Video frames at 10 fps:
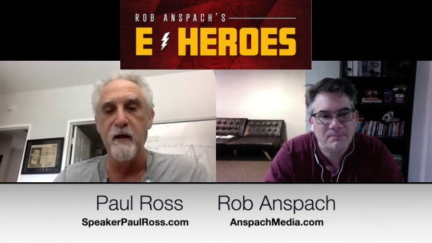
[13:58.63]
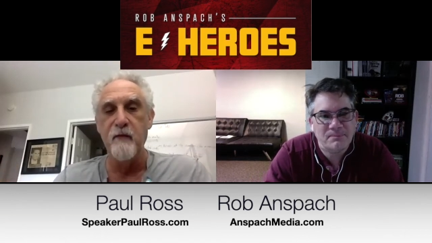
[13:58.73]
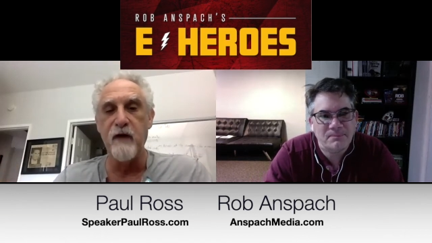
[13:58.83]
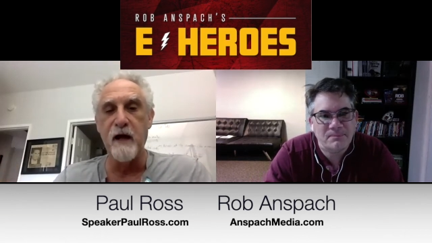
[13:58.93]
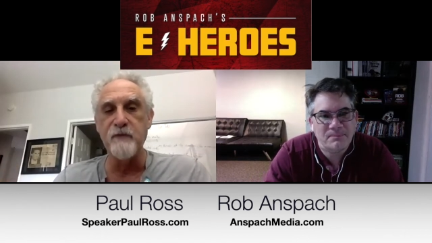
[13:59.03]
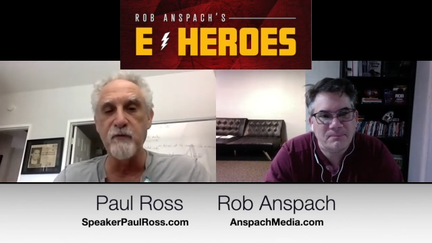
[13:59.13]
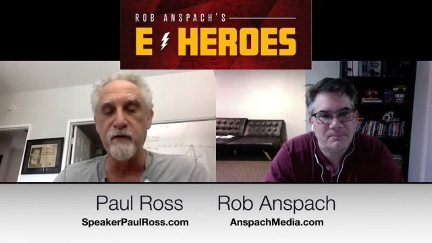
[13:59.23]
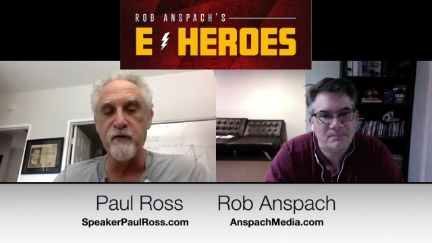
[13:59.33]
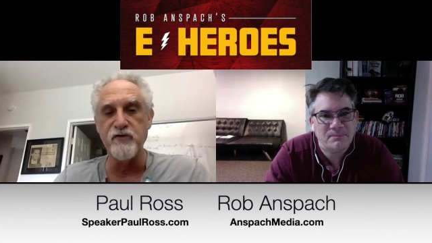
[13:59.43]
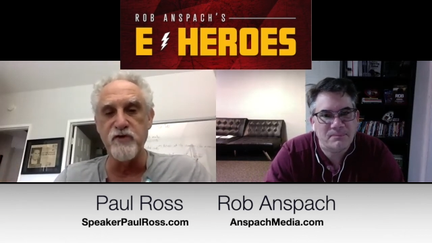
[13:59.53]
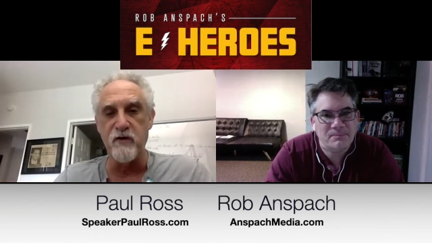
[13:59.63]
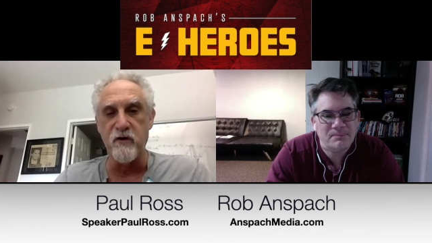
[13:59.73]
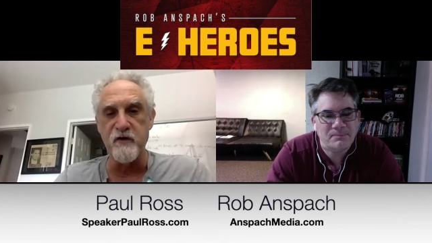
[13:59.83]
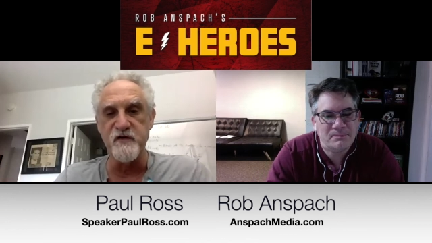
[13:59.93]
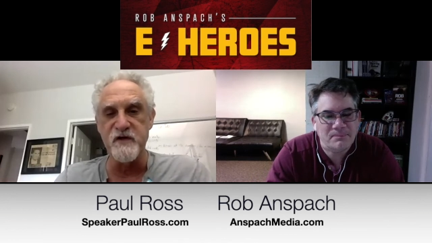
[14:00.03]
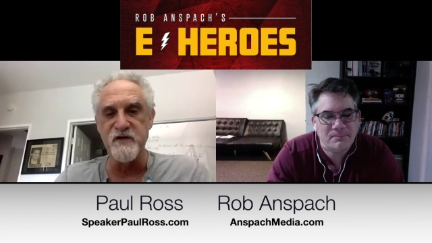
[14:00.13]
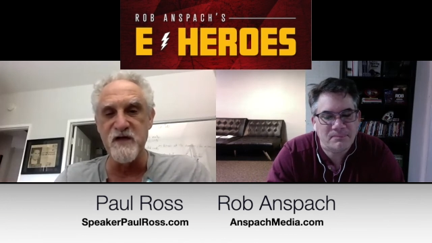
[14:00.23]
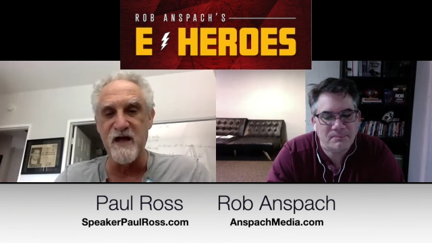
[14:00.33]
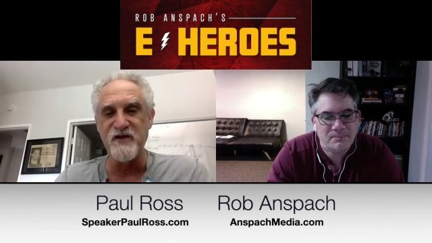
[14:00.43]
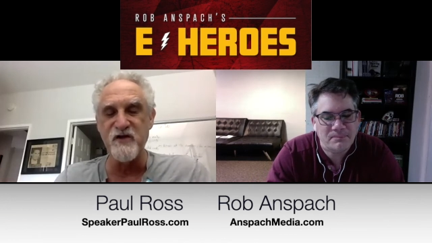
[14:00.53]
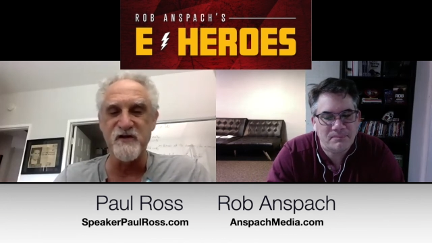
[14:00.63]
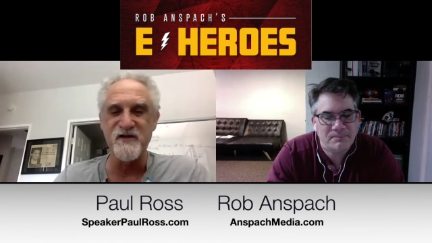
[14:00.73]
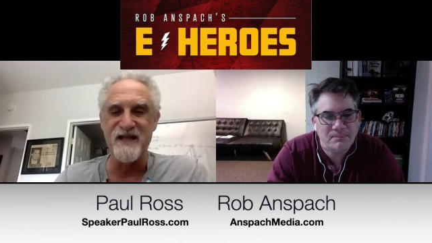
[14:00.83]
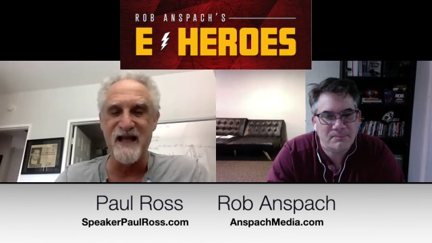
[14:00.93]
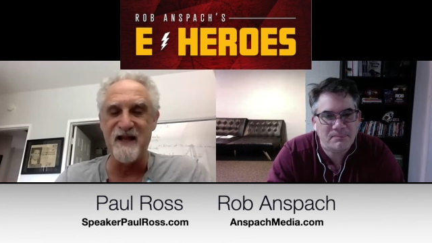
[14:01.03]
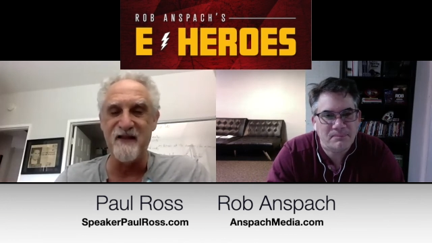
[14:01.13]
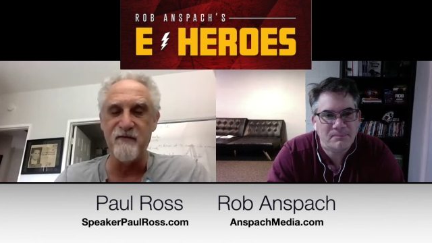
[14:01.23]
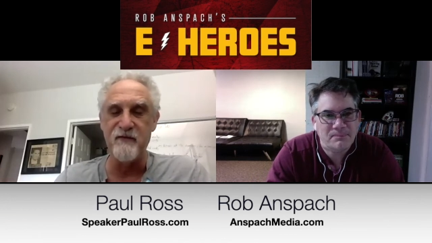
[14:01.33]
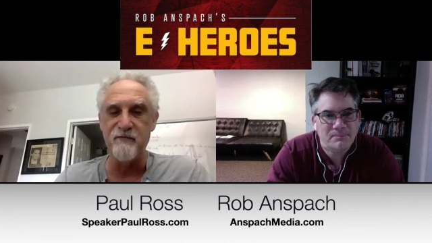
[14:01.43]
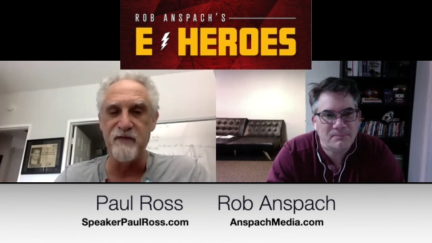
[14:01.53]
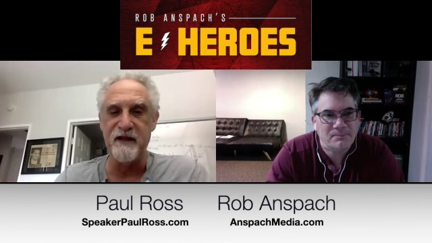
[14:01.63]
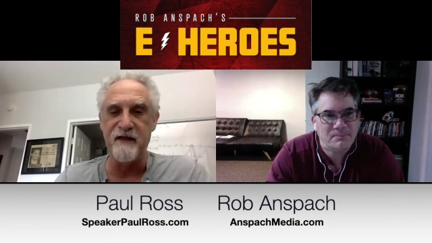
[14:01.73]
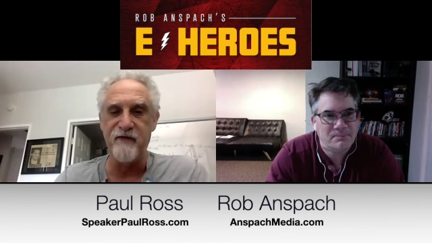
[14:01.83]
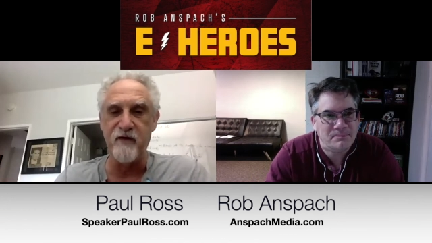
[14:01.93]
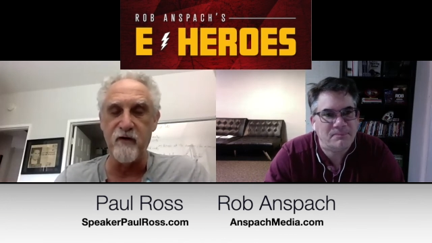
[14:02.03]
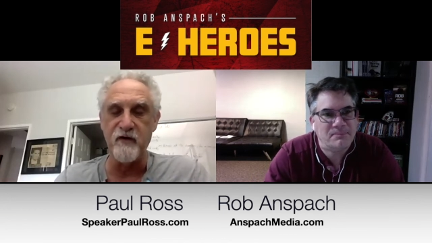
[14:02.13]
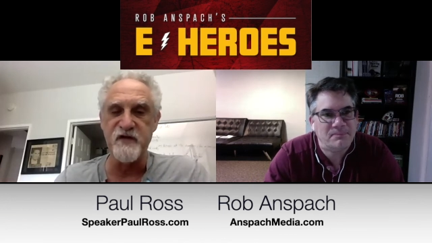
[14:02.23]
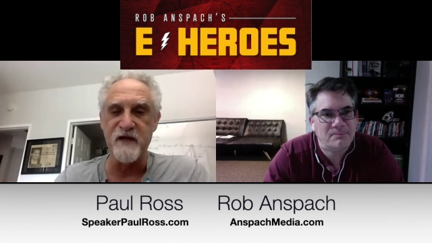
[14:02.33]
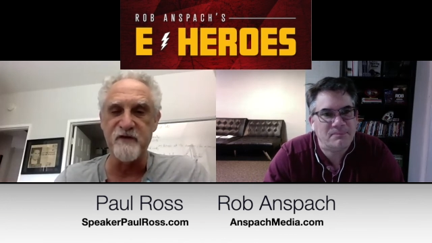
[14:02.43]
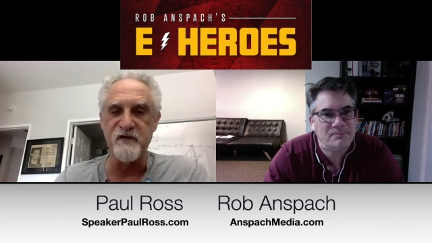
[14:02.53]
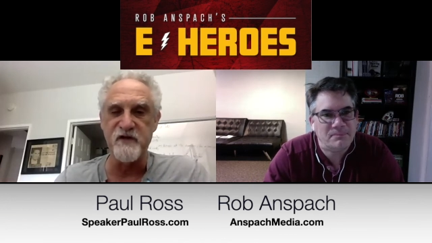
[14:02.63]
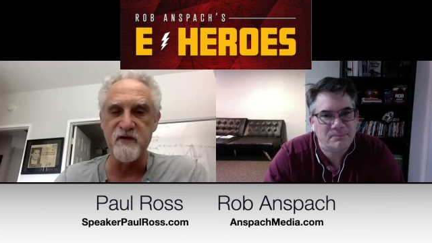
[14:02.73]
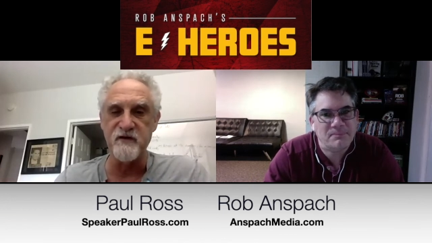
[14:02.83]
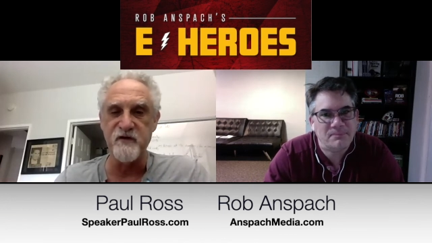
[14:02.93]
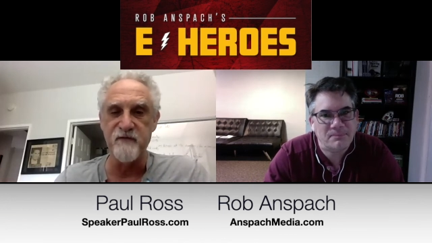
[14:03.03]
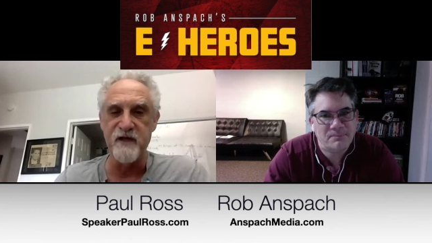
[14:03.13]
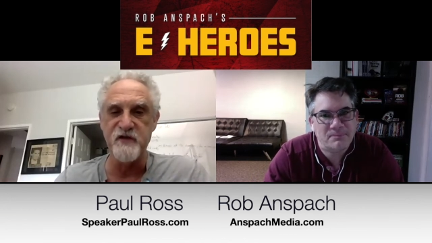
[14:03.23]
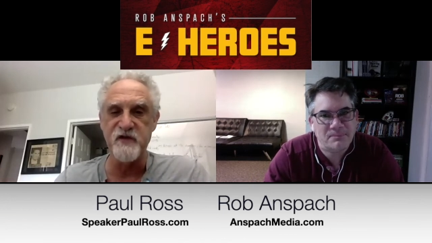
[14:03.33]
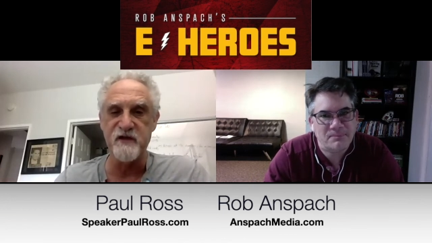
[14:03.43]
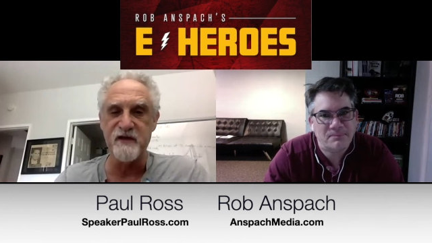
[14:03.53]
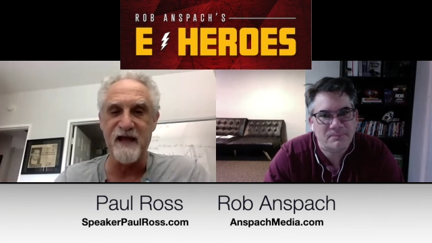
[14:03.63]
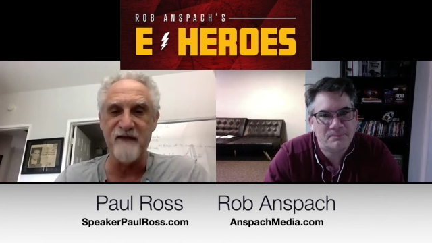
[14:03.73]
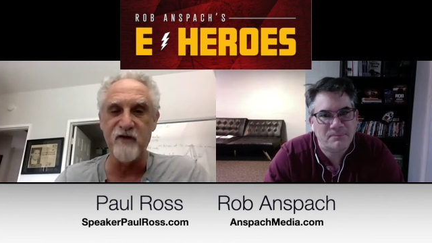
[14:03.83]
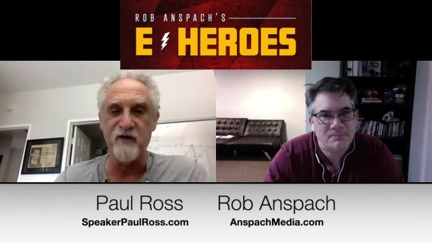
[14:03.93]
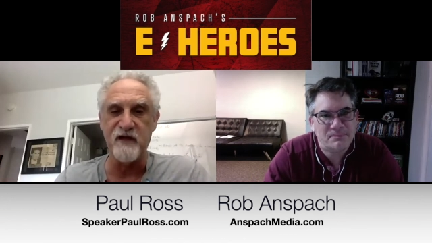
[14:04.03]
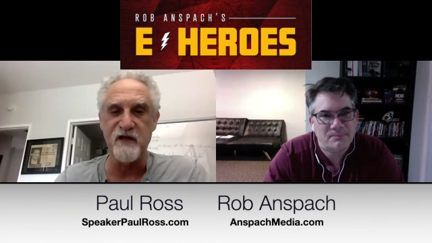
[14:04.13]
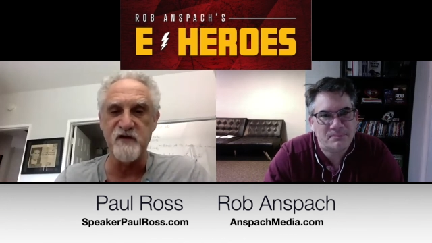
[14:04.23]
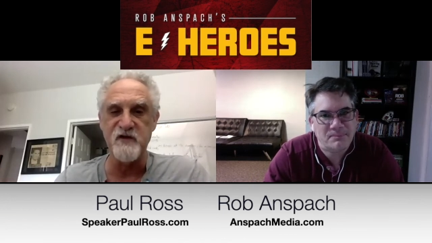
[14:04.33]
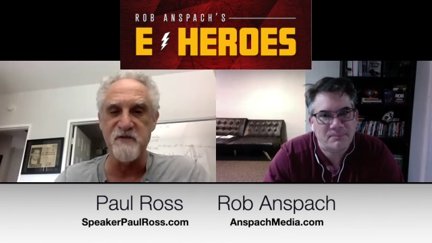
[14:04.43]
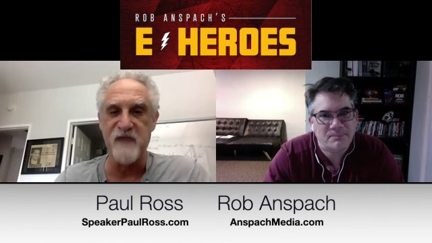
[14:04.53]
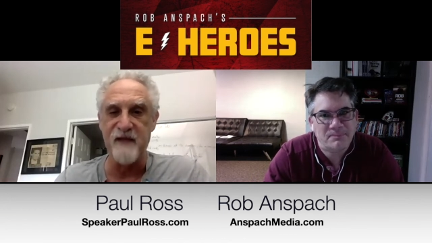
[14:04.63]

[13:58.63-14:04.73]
Speaker 1: problem with your jurors is not just getting them to believe you or skepticism, it's that they have no attention span.